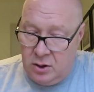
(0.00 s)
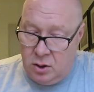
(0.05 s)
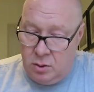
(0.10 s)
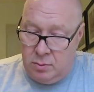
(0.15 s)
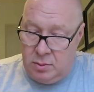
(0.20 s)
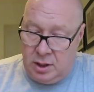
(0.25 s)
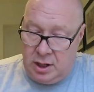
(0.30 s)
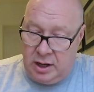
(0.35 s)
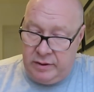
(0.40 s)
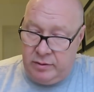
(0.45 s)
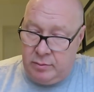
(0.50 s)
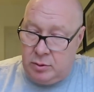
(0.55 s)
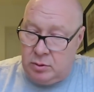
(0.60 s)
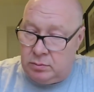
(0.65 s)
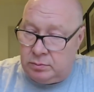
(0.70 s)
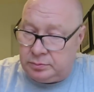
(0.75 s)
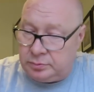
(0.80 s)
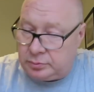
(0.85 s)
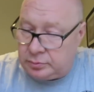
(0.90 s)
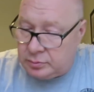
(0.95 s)

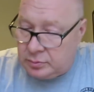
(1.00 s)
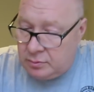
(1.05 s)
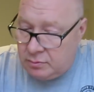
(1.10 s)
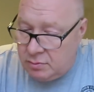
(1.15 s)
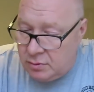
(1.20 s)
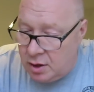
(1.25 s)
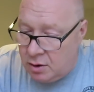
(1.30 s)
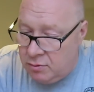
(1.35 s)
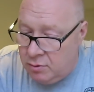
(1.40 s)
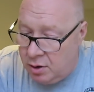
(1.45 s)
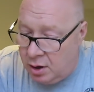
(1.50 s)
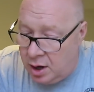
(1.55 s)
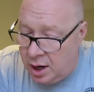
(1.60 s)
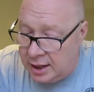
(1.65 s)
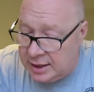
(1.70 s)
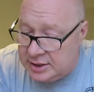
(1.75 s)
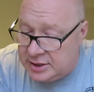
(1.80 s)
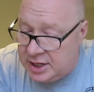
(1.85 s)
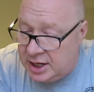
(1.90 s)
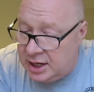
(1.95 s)
Unbelievable.
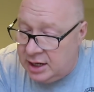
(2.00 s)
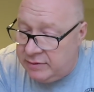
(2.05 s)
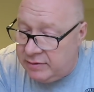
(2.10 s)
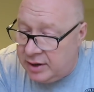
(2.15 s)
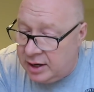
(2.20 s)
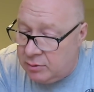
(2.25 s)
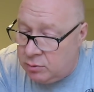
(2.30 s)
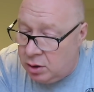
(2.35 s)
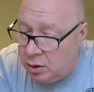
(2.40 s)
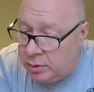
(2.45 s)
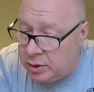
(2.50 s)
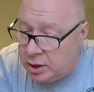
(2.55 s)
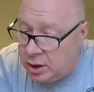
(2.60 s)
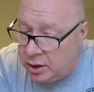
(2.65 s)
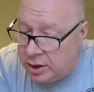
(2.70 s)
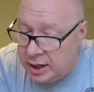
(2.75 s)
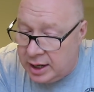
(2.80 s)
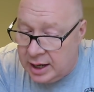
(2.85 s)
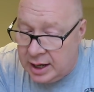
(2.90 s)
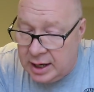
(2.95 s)
Right, TV, what we
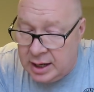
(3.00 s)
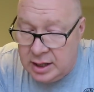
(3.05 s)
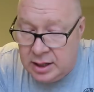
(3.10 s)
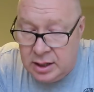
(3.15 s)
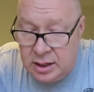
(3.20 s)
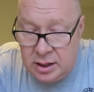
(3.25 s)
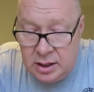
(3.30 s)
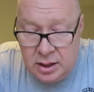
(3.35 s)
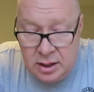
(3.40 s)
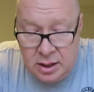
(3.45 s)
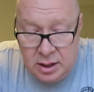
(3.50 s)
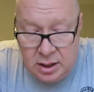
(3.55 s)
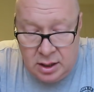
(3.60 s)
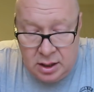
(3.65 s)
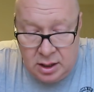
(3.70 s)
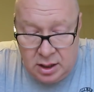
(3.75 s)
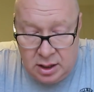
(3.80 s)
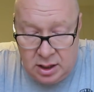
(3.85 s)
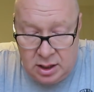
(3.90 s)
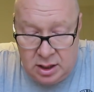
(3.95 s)
got here?
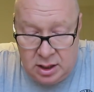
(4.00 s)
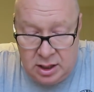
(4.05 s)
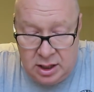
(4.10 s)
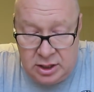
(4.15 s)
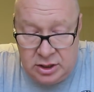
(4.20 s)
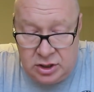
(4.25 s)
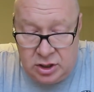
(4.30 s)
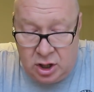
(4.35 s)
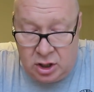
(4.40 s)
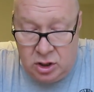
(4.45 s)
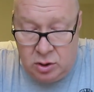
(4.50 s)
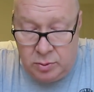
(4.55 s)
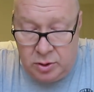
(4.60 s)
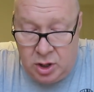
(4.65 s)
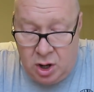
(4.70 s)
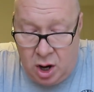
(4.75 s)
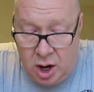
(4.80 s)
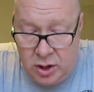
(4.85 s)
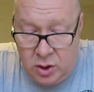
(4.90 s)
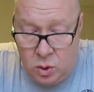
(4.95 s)
Inside Number
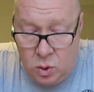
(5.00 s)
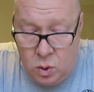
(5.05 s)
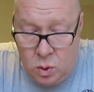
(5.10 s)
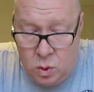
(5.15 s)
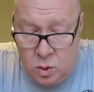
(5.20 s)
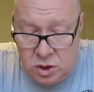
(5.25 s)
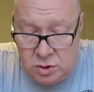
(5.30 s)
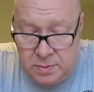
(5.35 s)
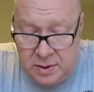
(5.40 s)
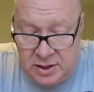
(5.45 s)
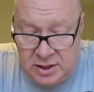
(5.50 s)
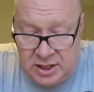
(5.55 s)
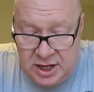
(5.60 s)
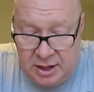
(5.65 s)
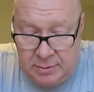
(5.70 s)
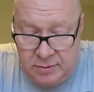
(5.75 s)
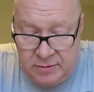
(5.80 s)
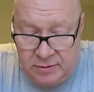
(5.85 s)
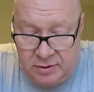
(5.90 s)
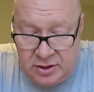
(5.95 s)
9, always been
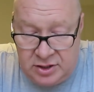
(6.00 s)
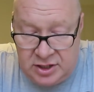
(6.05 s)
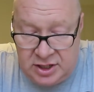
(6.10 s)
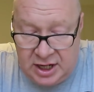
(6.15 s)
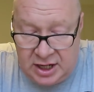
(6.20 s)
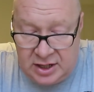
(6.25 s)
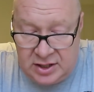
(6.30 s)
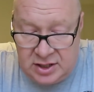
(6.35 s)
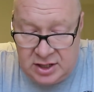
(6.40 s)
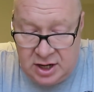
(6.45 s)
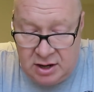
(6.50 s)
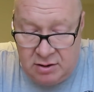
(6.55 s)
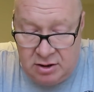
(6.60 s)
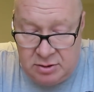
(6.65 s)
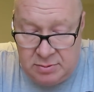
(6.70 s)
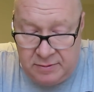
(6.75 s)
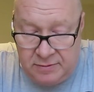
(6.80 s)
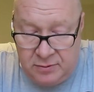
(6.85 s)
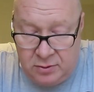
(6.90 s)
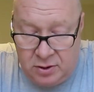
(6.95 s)
tipped for a 6th
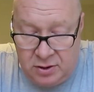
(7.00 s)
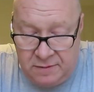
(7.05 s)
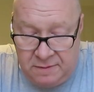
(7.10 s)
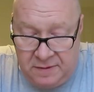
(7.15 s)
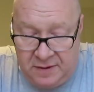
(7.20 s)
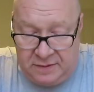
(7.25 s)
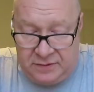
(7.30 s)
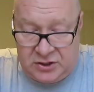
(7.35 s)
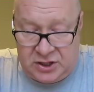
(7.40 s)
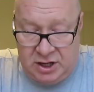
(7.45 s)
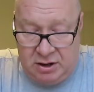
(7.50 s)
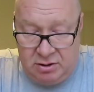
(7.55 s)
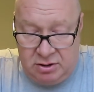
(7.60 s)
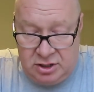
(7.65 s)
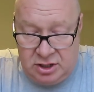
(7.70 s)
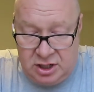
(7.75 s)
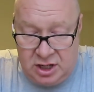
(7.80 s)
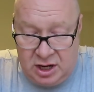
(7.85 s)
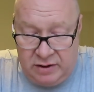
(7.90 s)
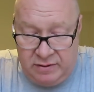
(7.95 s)
series before the 5th
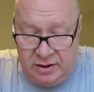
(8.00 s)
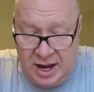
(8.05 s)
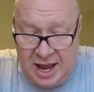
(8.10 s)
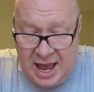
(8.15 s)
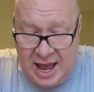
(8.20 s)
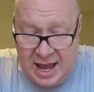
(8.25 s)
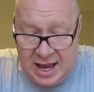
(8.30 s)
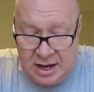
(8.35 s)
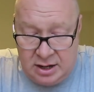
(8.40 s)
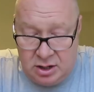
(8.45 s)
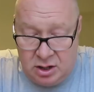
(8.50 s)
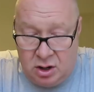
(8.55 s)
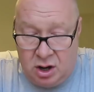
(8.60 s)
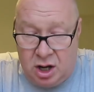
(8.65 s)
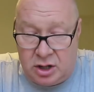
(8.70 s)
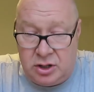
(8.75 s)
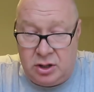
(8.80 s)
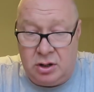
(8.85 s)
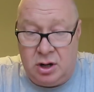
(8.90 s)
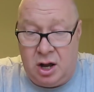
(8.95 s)
series has even aired. Oh,
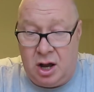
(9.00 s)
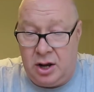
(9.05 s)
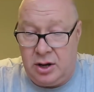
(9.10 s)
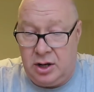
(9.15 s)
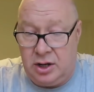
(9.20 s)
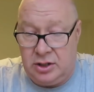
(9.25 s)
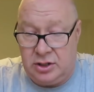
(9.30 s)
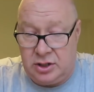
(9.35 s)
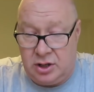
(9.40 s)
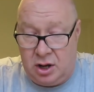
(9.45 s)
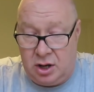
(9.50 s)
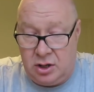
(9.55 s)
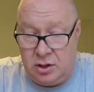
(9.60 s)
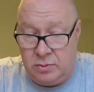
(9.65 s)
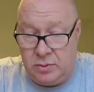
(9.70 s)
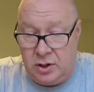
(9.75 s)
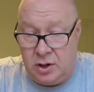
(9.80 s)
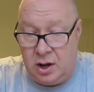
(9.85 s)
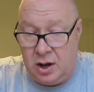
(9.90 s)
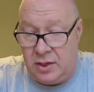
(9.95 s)
I do like Inside
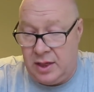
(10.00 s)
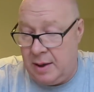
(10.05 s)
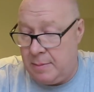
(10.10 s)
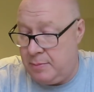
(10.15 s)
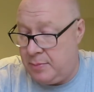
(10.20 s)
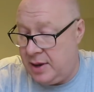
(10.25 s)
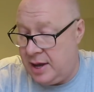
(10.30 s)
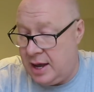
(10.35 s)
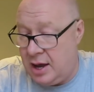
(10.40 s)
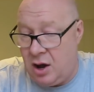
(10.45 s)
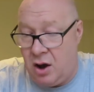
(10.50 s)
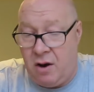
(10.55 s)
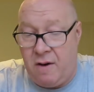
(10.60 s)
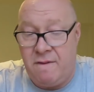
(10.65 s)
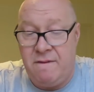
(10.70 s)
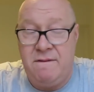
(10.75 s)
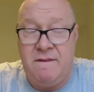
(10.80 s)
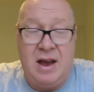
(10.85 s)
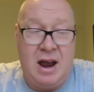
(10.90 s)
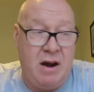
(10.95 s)
Number 9. Them pair
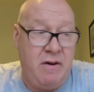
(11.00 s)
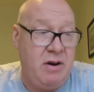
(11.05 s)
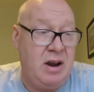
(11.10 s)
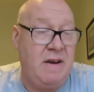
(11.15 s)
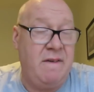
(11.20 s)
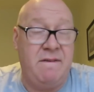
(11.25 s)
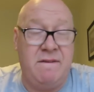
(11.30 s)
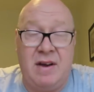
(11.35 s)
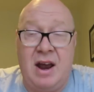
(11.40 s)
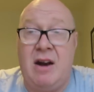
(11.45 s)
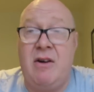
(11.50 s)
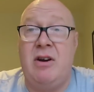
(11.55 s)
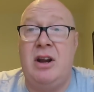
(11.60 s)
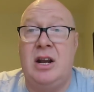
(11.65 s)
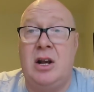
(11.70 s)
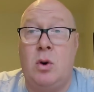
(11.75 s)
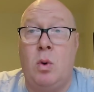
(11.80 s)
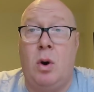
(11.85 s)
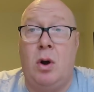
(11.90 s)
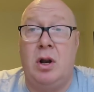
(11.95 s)
are very,
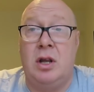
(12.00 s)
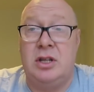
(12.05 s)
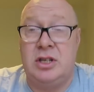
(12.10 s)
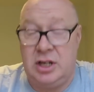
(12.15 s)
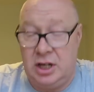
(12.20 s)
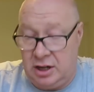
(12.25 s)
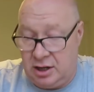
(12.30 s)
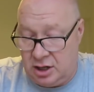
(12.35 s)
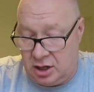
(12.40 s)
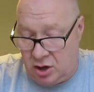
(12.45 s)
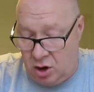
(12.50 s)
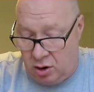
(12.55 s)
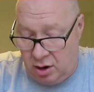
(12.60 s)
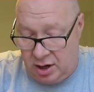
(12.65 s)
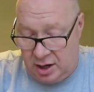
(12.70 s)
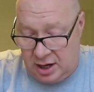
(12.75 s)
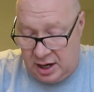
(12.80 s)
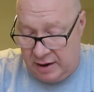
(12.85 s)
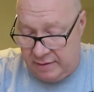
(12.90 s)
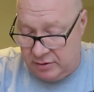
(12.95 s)
very quality,
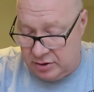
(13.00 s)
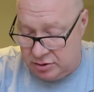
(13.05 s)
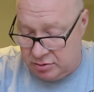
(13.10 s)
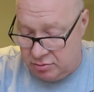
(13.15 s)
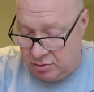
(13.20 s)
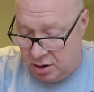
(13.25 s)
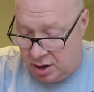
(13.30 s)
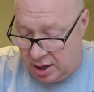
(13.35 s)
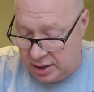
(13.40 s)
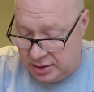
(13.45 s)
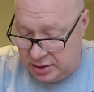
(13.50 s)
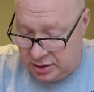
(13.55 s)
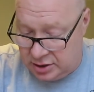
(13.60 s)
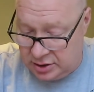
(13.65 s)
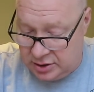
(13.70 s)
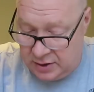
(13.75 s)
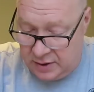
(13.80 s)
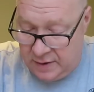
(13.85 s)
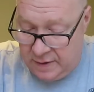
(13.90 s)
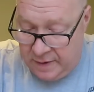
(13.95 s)
quite clever
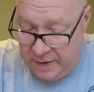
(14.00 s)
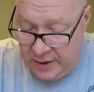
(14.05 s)
writers.